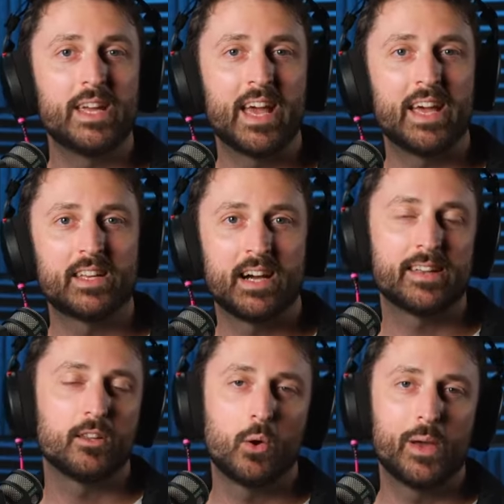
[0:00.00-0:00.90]
can
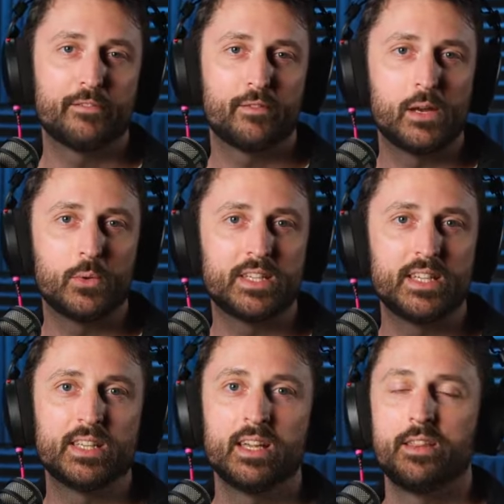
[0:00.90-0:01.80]
cut low-end
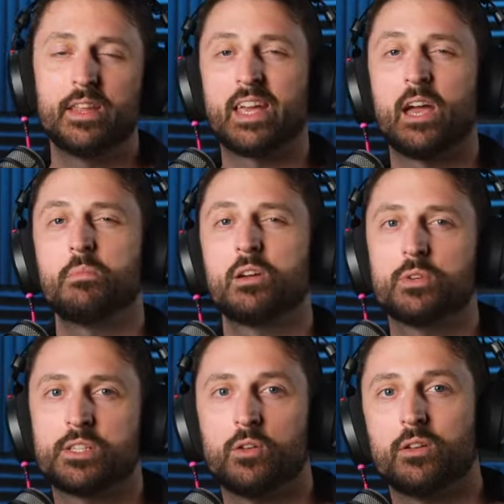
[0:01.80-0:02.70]
frequencies that can be a
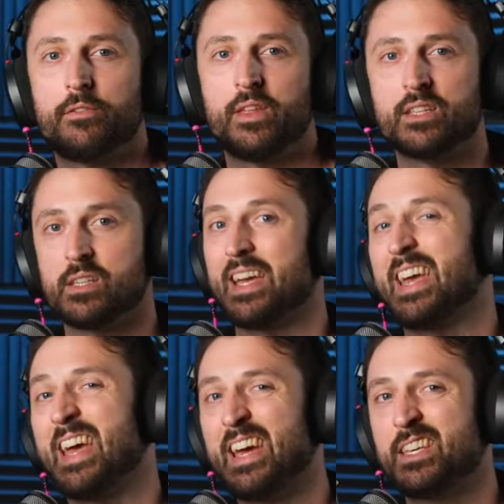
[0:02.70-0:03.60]
result of things like
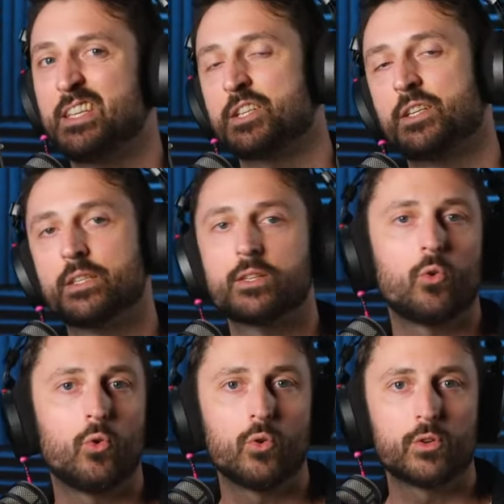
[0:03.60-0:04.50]
air conditioners
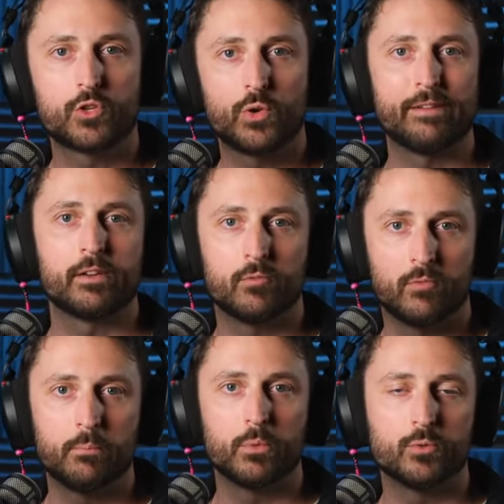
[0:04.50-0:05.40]
or traffic
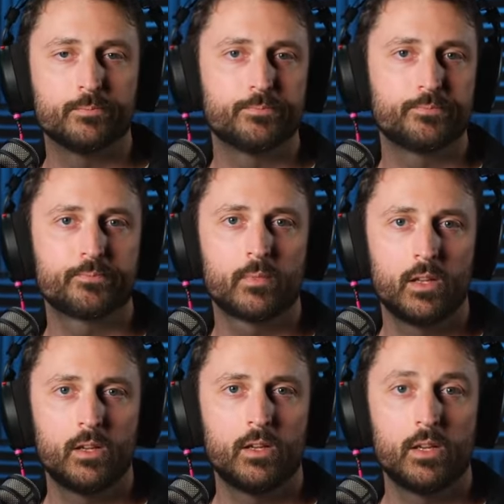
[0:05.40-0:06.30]
rumble.
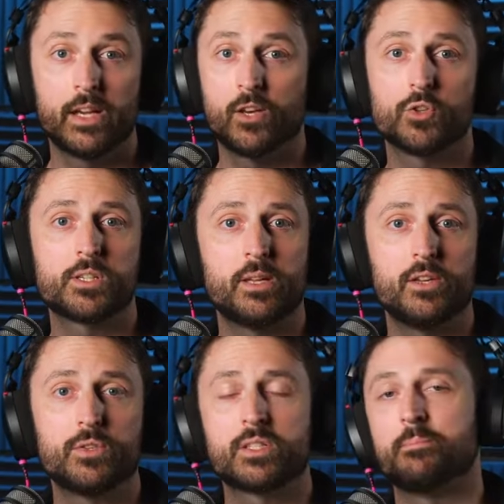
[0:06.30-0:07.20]
It can also be
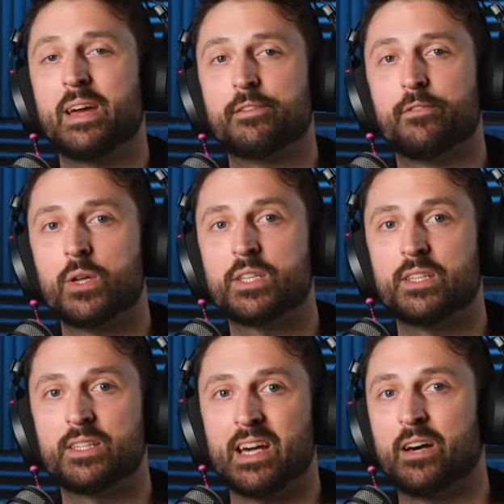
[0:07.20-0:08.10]
used to make voices
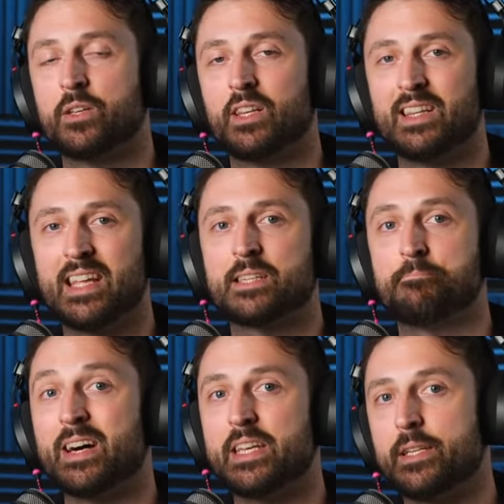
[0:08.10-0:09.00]
sound less
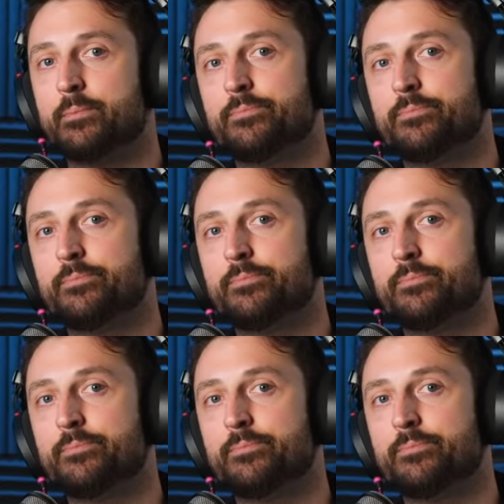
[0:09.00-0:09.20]
muddy.